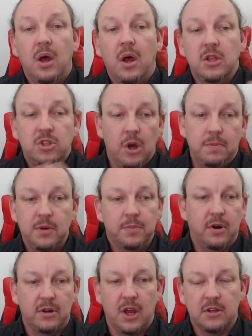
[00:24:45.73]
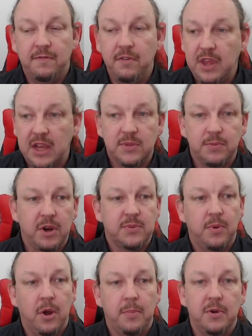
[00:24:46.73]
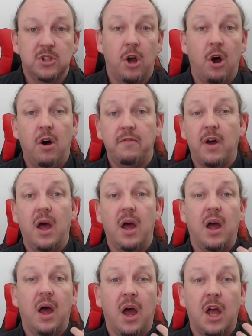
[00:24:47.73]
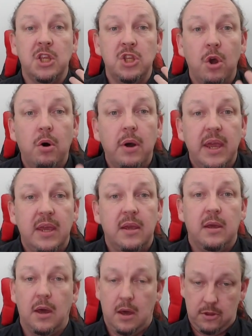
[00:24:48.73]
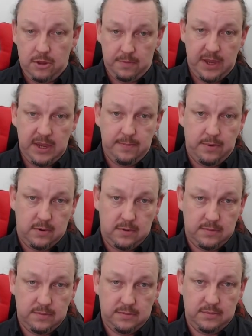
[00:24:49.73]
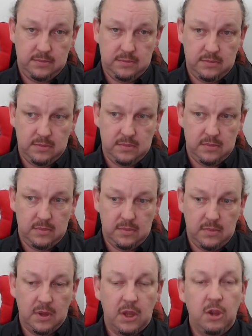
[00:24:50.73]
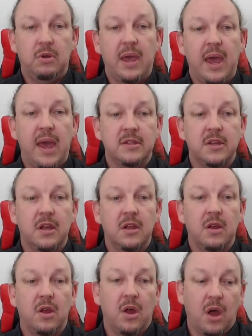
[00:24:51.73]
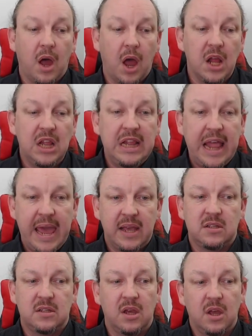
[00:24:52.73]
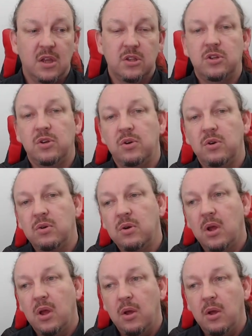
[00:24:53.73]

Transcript: adopt a product for the express purpose of annoying other people. You can elect to